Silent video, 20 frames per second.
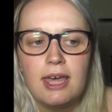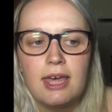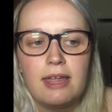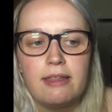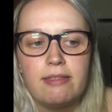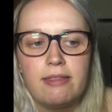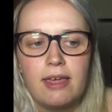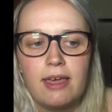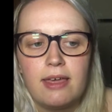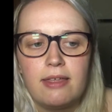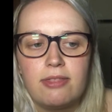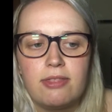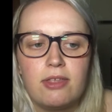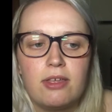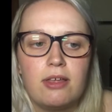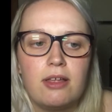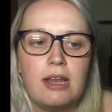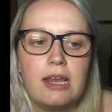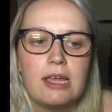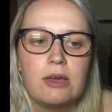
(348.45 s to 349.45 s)
and they're
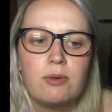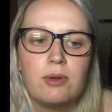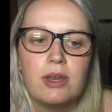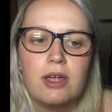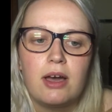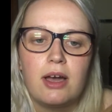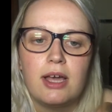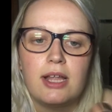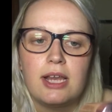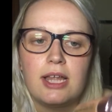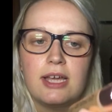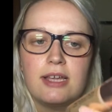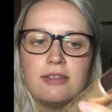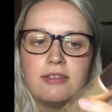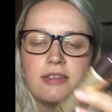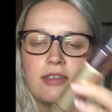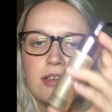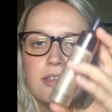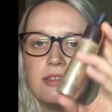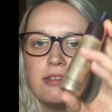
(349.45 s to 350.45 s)
the liquid
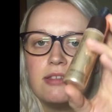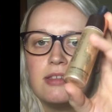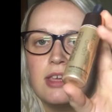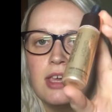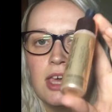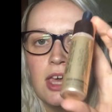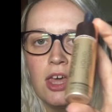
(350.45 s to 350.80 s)
highlighters.